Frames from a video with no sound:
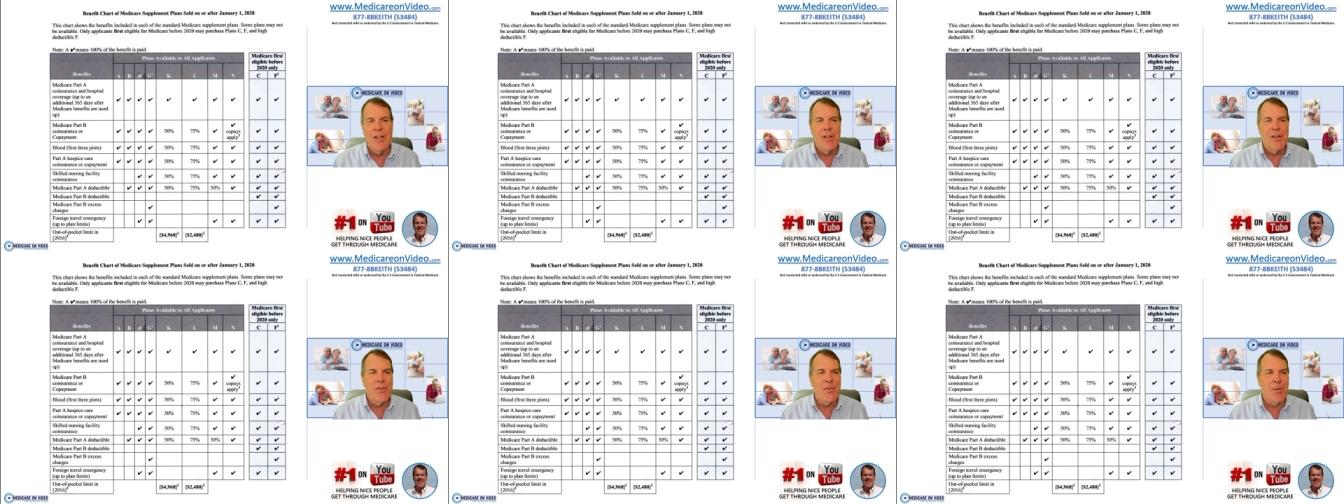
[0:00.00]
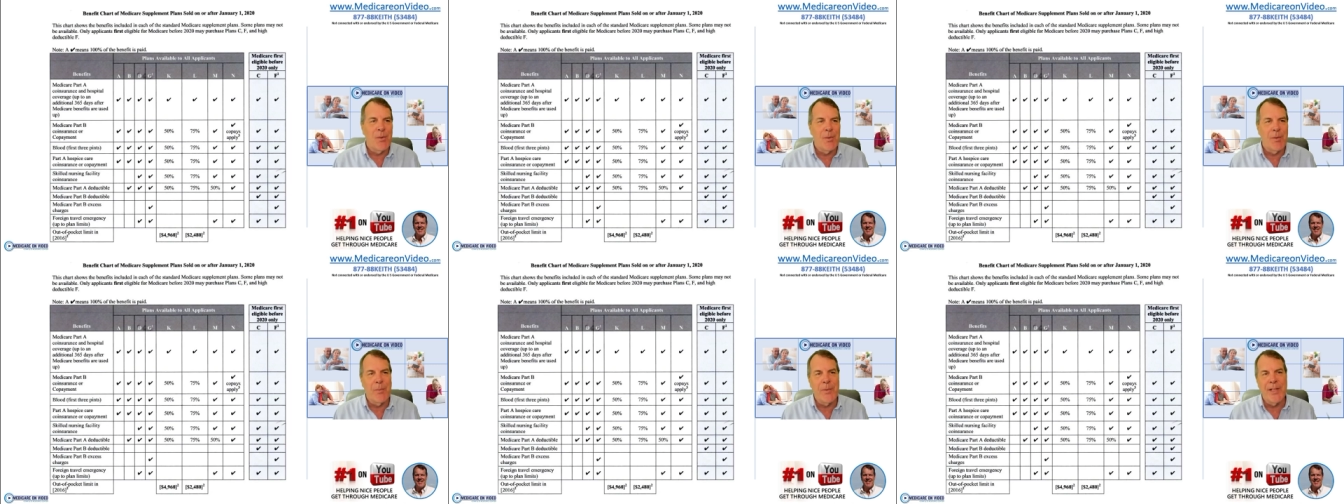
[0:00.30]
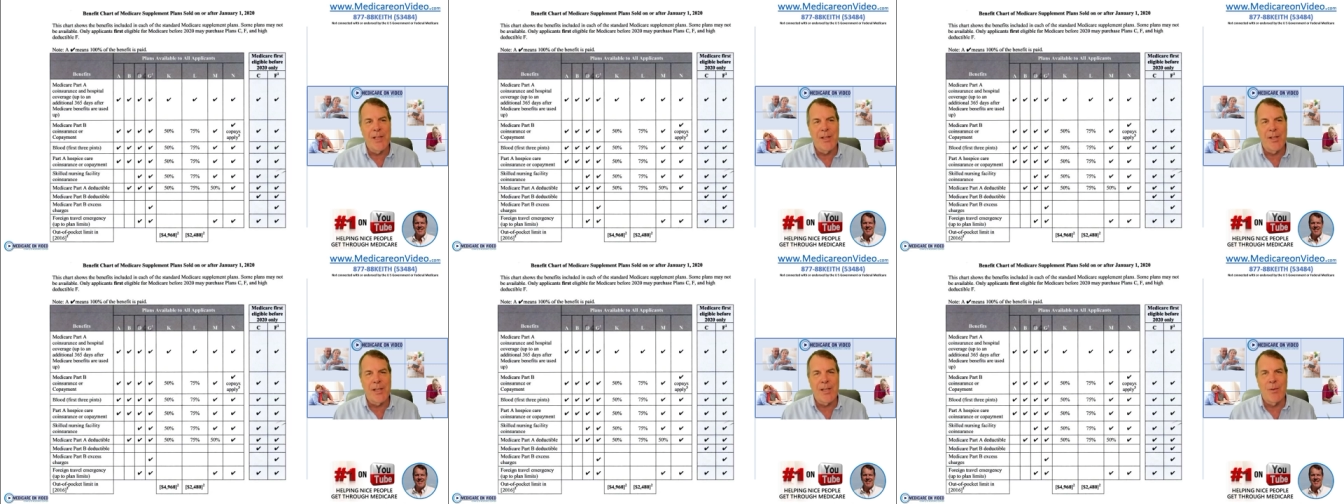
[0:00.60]
So when we
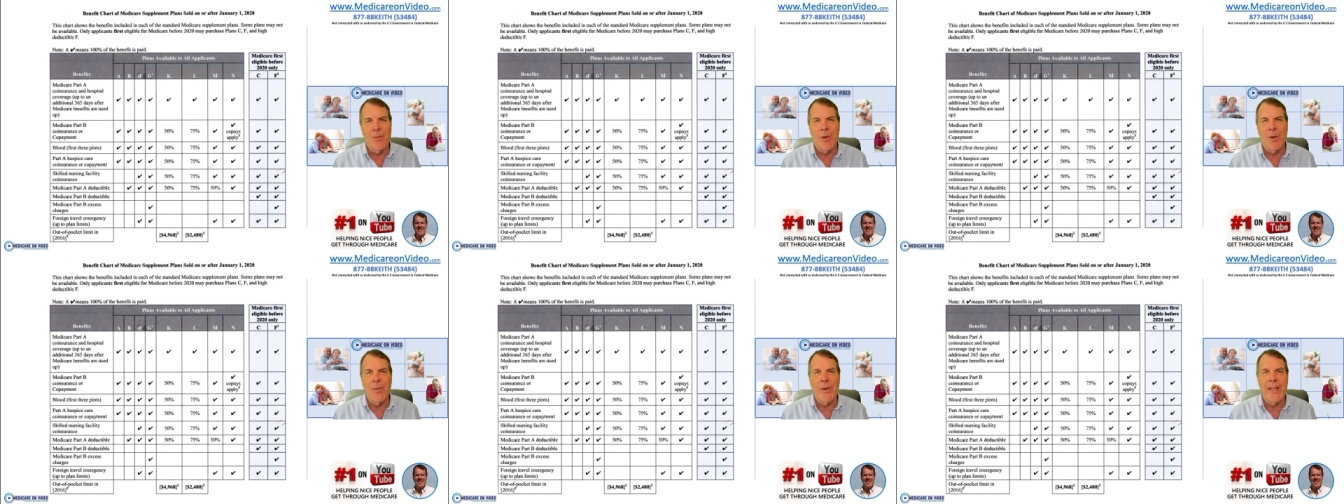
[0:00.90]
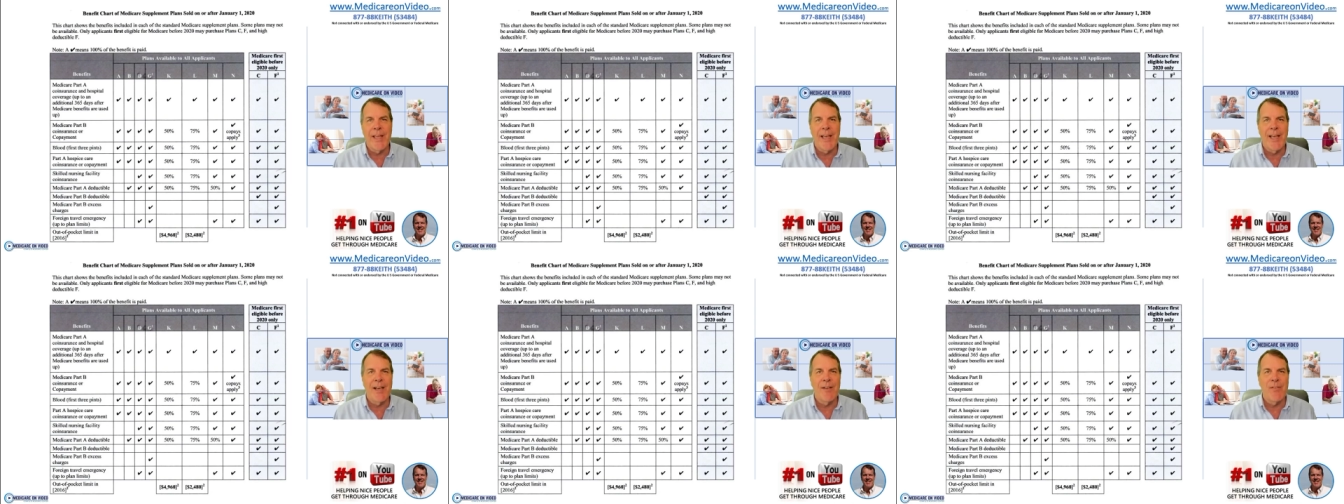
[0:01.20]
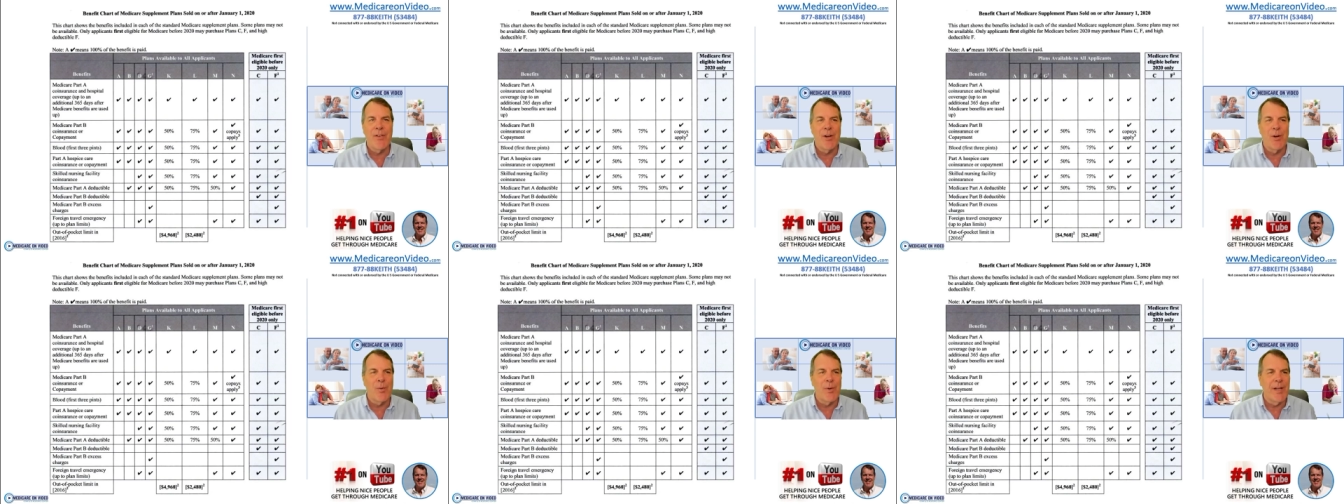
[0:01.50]
look at what we have
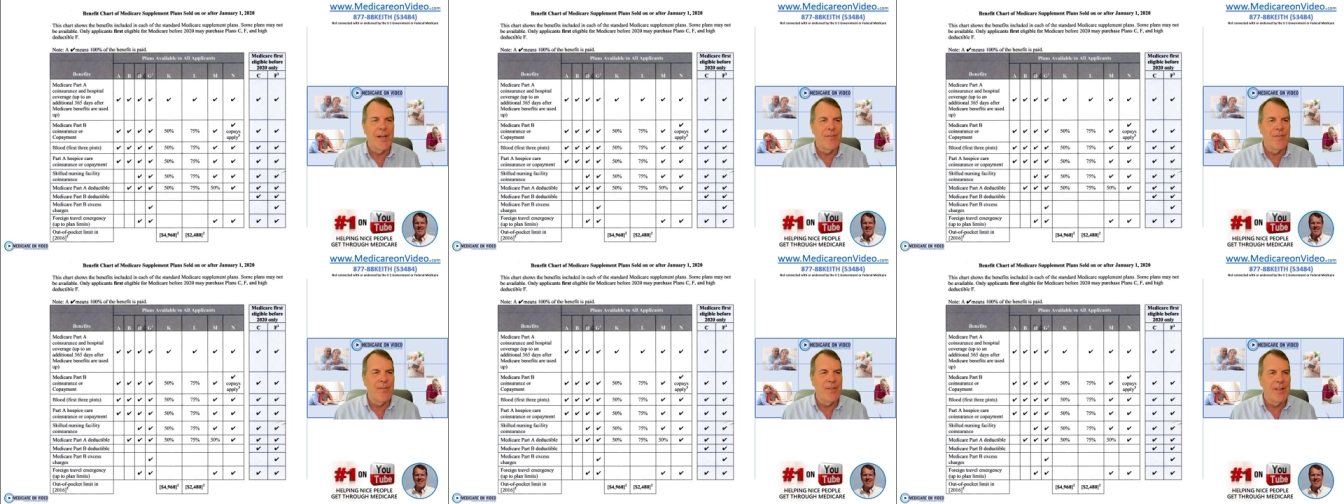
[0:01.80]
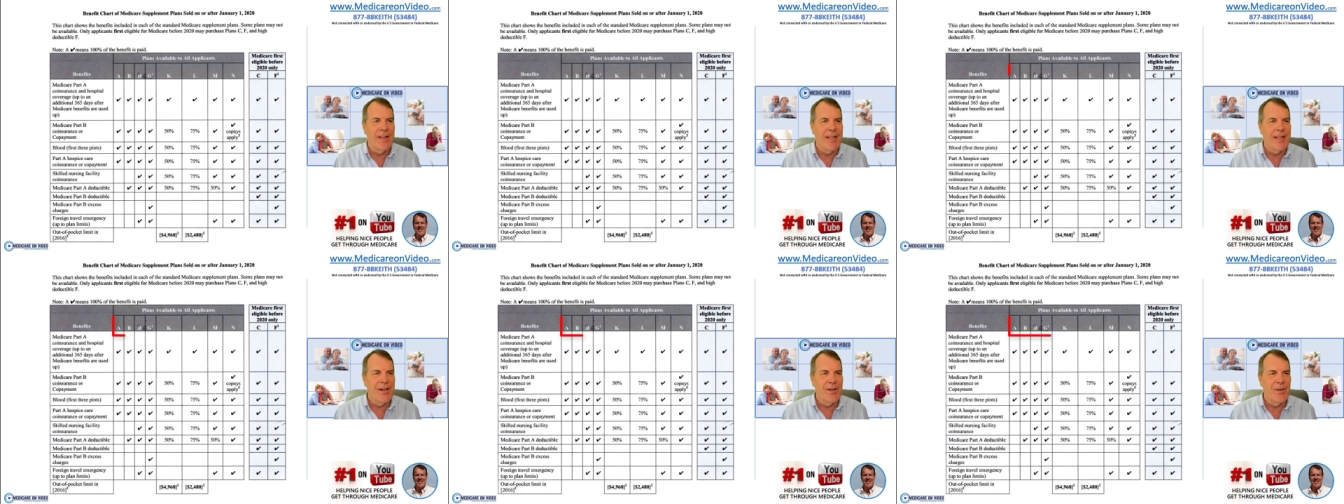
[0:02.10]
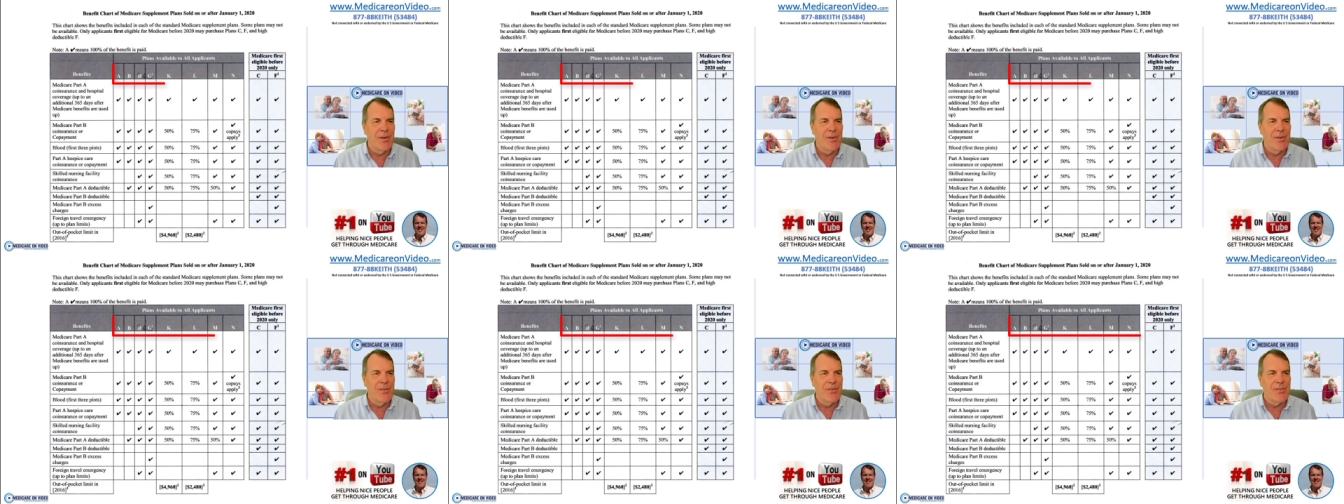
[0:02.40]
here, we have
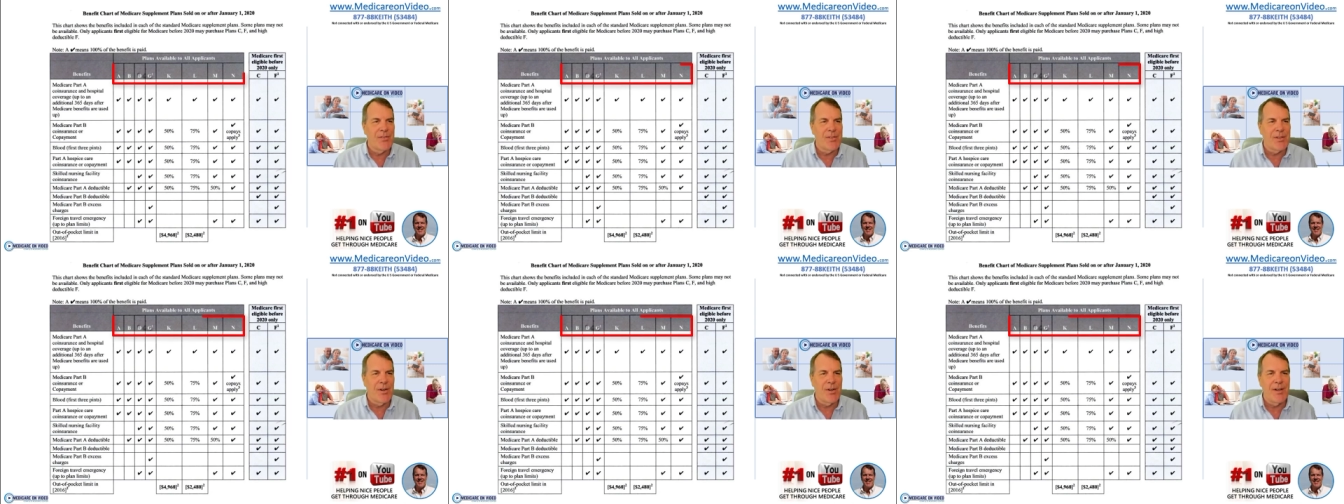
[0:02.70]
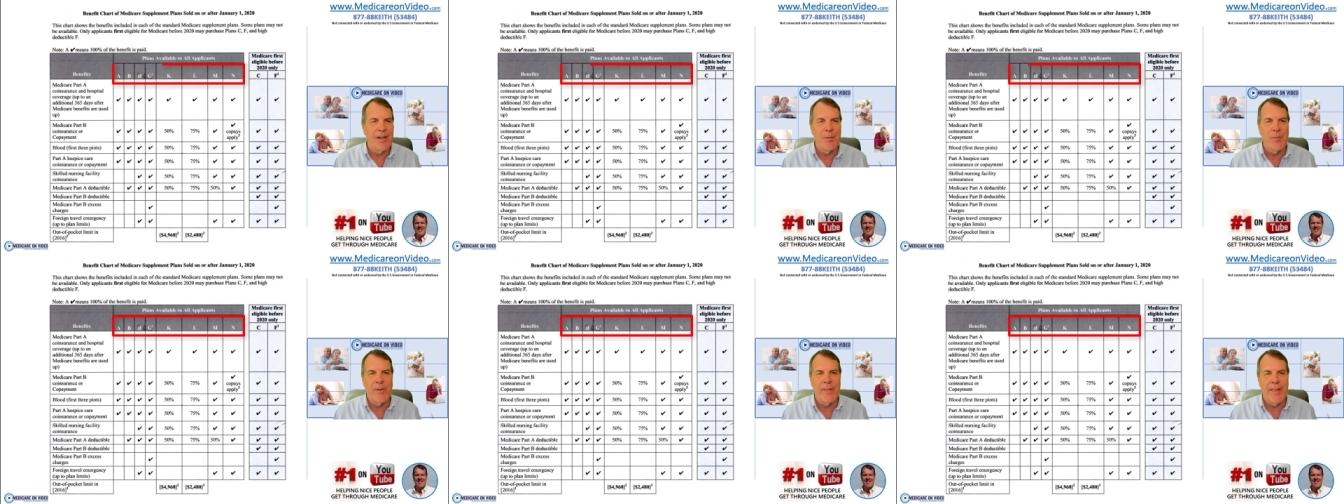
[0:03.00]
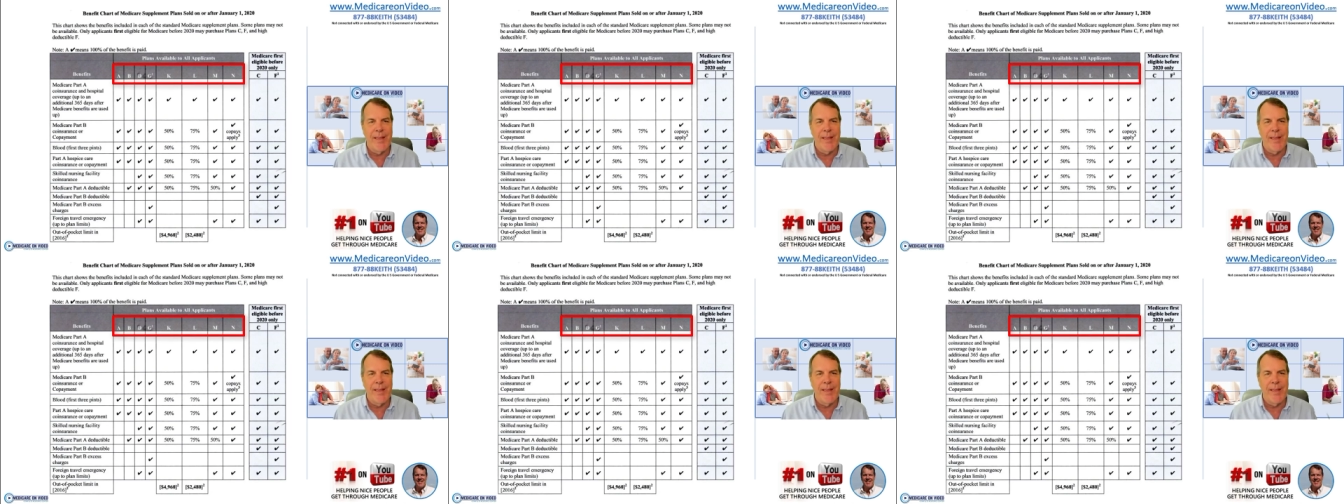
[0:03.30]
letters starting with